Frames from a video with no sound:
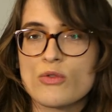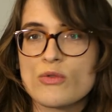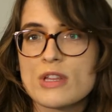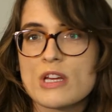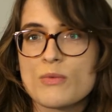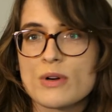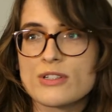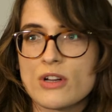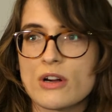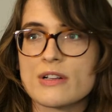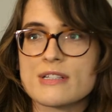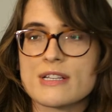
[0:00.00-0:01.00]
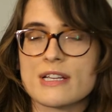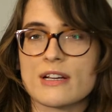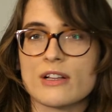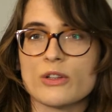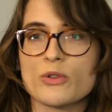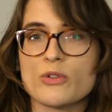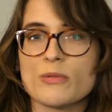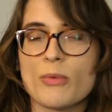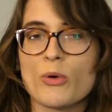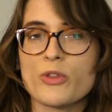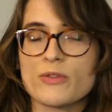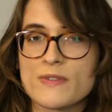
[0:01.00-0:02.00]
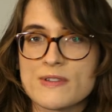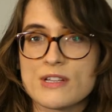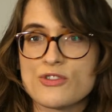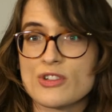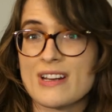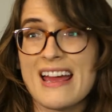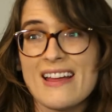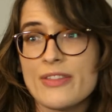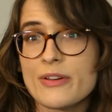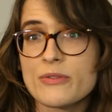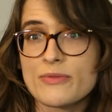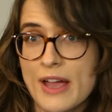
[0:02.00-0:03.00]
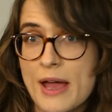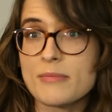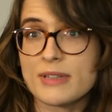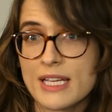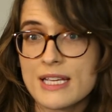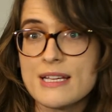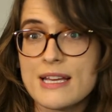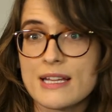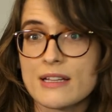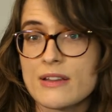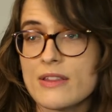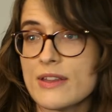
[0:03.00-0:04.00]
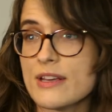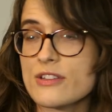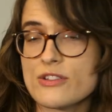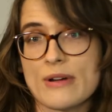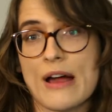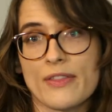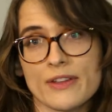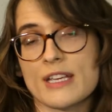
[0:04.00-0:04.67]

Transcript: really works hard to include both the physician and their family in things around the